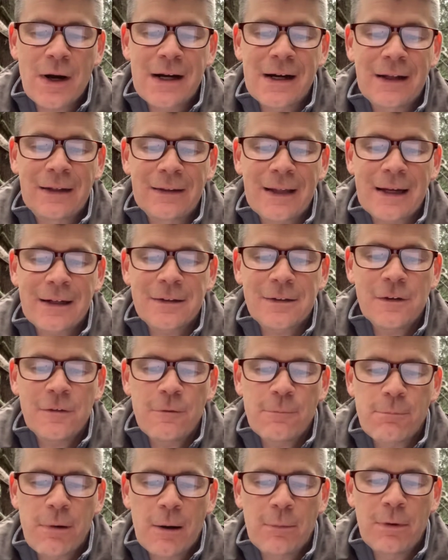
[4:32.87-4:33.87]

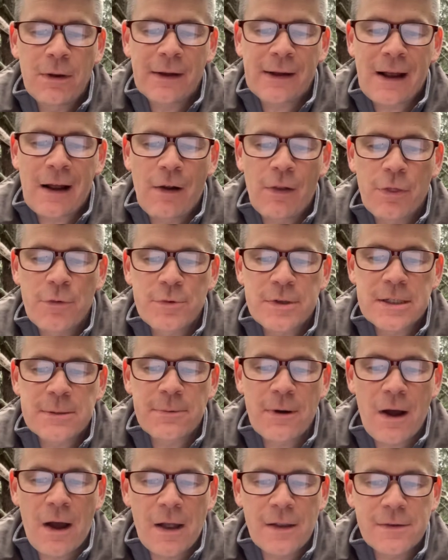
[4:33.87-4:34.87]
collective public health
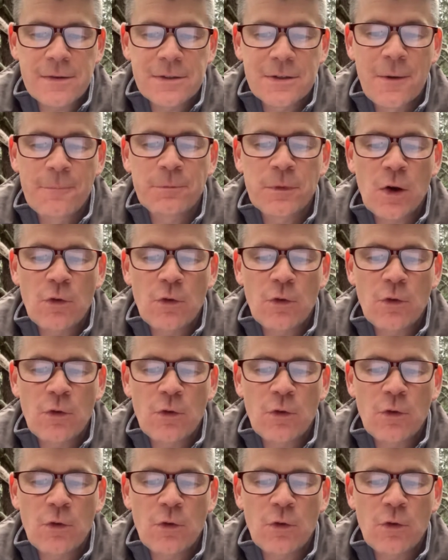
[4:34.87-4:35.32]
response,